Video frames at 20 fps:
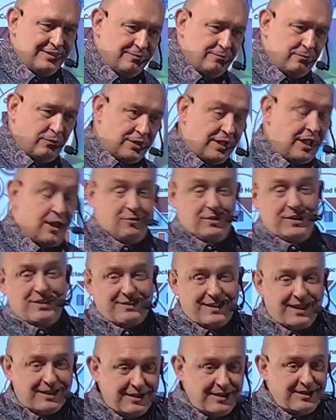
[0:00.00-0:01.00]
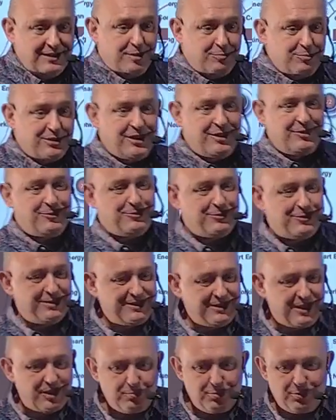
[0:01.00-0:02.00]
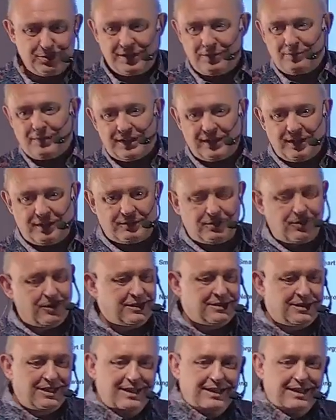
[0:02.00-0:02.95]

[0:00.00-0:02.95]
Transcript: what they have inside themselves. They put in one time.